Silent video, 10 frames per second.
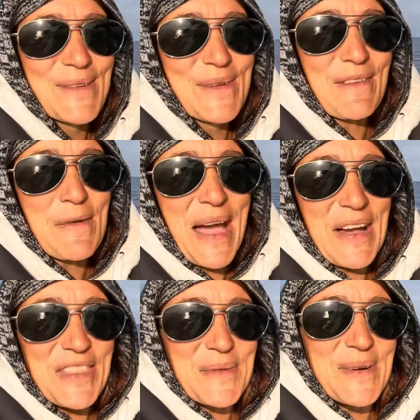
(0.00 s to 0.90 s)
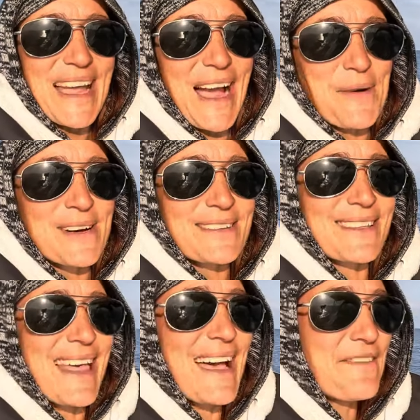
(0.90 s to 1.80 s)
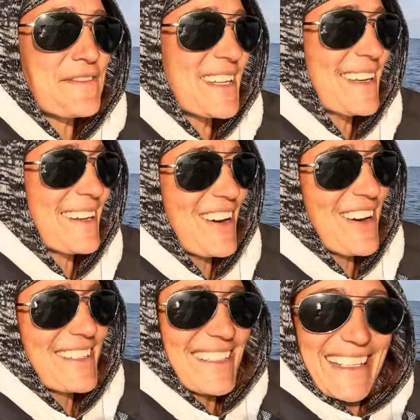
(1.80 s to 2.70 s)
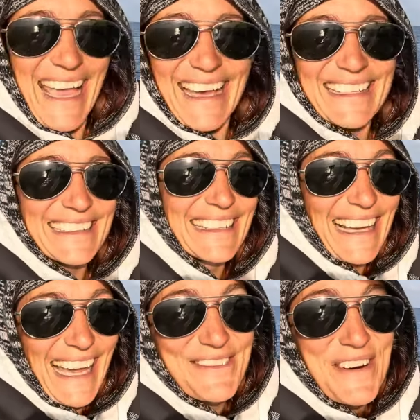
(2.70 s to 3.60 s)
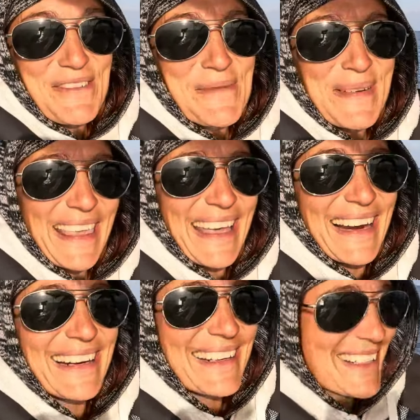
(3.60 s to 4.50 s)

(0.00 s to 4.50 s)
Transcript: We have about three hours left in our sail, and we will be there.